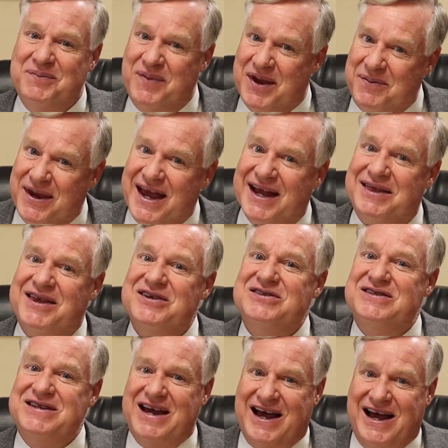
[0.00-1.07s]
Maybe at
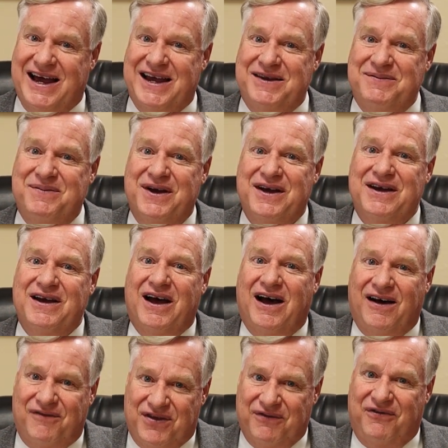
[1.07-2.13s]
this time
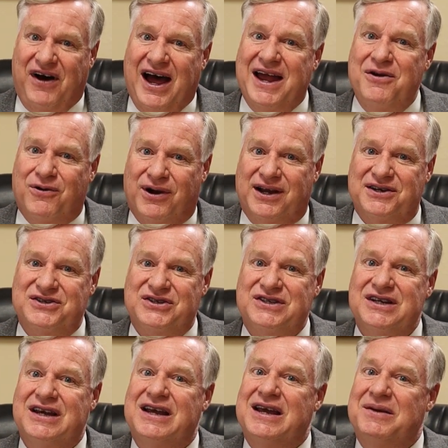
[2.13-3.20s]
of the virus,